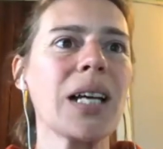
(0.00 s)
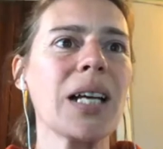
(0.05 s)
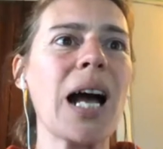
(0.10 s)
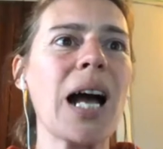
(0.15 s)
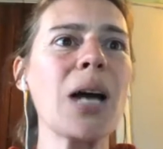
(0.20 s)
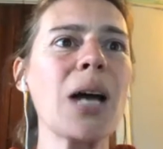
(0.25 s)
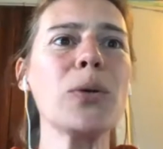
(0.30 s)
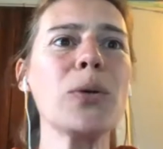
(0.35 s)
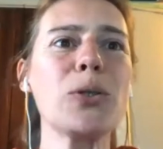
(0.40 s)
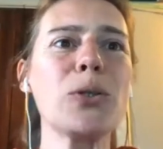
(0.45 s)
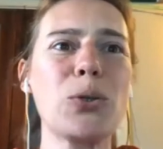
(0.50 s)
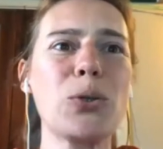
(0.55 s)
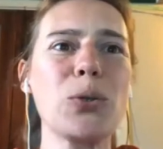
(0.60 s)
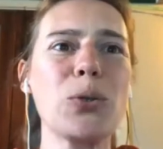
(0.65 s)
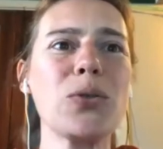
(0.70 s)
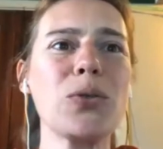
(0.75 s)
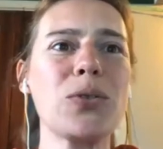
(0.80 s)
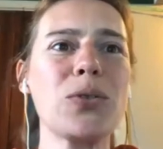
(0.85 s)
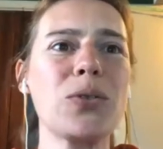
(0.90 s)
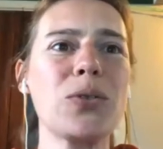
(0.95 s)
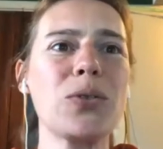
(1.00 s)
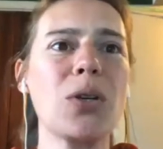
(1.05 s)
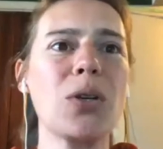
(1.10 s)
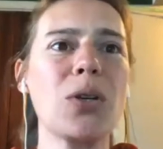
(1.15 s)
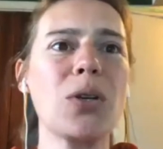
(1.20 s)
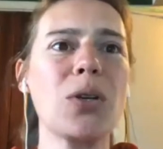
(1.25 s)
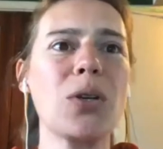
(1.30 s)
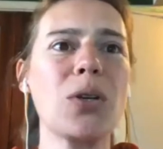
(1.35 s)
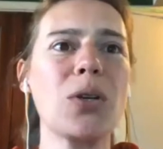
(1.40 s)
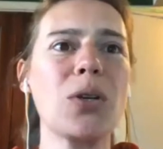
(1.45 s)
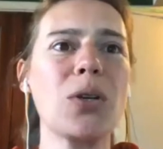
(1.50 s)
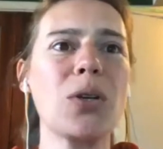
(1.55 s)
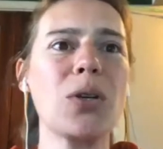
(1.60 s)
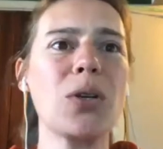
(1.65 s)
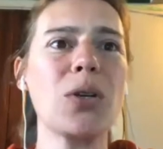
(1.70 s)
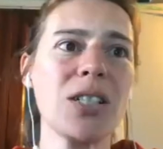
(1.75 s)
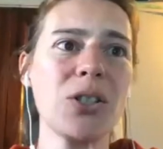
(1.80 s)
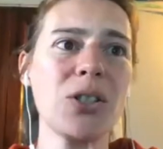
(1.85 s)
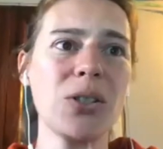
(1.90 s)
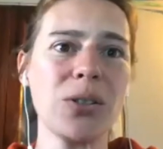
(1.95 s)
I will choose those instruments
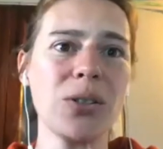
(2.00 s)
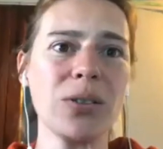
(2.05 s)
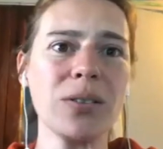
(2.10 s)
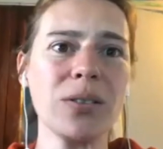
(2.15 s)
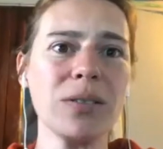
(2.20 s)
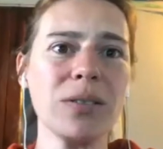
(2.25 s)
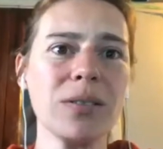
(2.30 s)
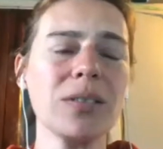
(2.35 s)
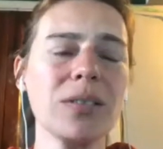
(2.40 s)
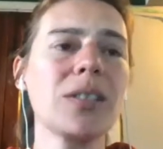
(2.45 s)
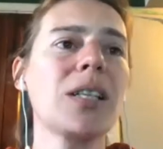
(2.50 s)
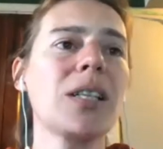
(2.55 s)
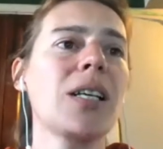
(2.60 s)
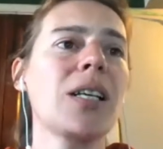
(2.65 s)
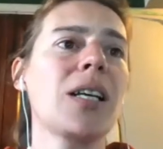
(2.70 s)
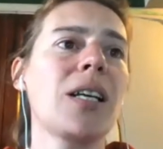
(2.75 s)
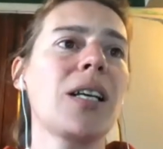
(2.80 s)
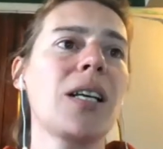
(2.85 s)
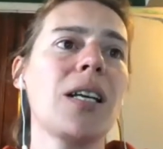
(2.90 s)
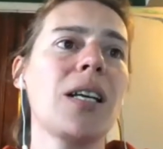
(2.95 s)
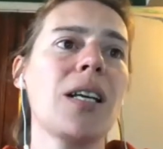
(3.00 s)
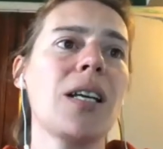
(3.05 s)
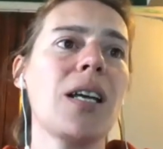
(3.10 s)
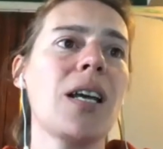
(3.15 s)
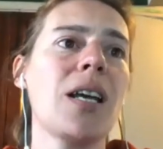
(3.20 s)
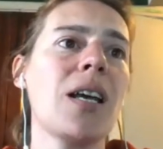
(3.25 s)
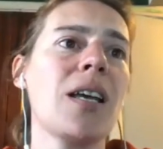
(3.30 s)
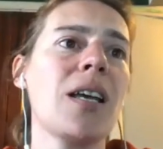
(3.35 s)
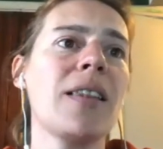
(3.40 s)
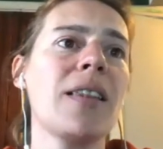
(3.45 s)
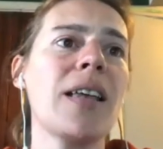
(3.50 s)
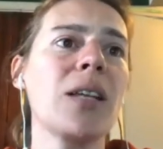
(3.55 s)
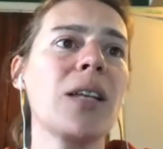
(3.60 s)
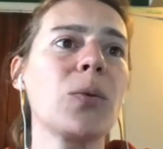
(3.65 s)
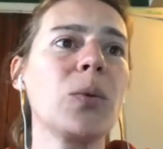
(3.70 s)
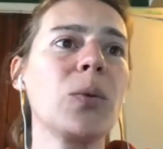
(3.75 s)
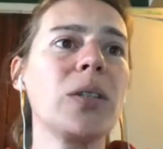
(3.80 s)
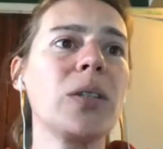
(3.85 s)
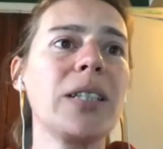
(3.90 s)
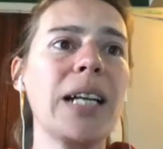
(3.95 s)
from the collection
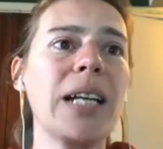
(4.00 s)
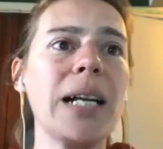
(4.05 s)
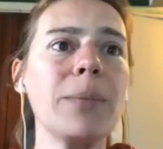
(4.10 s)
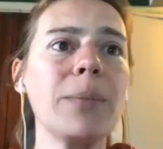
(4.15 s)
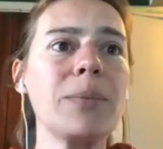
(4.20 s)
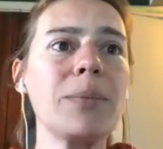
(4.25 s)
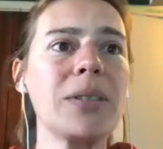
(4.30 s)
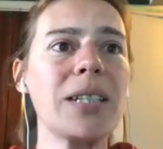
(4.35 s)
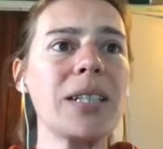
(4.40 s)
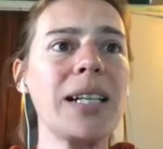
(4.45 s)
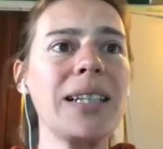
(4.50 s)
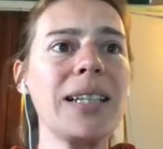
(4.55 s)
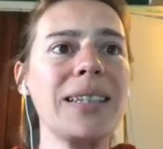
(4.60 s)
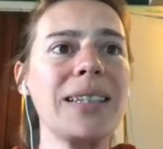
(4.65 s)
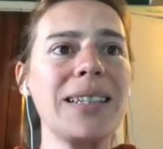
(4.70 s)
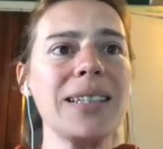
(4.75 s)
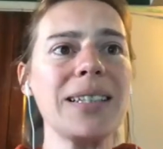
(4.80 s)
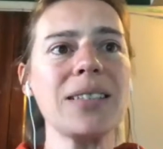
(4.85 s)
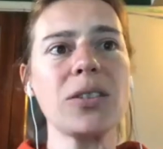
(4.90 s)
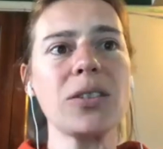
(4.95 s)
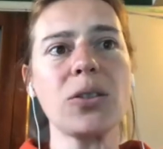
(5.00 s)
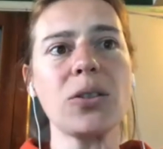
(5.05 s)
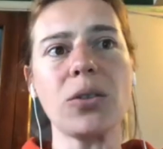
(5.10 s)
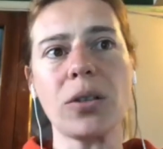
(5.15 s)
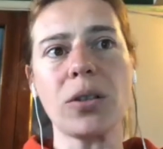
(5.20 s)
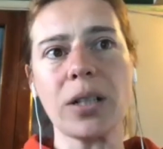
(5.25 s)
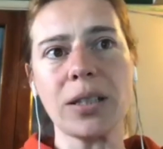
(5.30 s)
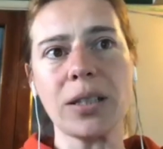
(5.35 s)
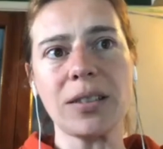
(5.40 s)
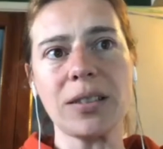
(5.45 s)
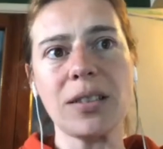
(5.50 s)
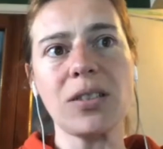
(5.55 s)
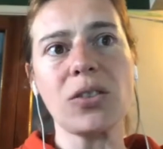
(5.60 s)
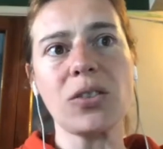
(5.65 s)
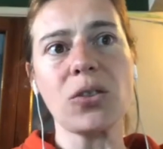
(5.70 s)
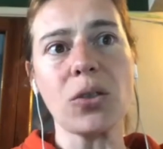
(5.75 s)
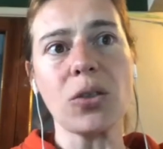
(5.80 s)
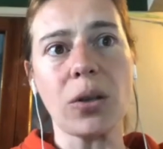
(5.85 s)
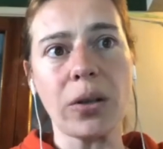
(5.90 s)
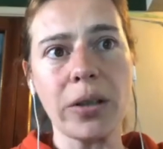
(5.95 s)
uh, that will help tell this current
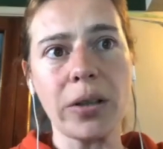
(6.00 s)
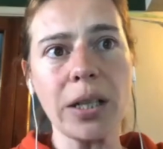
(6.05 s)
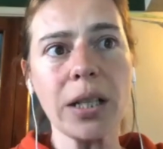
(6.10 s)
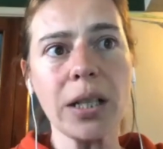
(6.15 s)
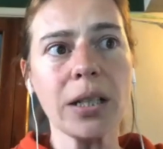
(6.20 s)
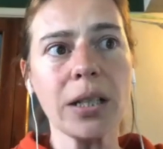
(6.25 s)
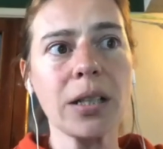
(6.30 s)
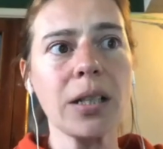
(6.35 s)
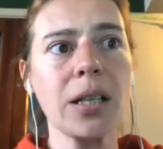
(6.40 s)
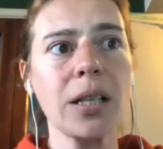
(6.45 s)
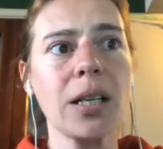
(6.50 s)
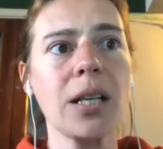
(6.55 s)
story.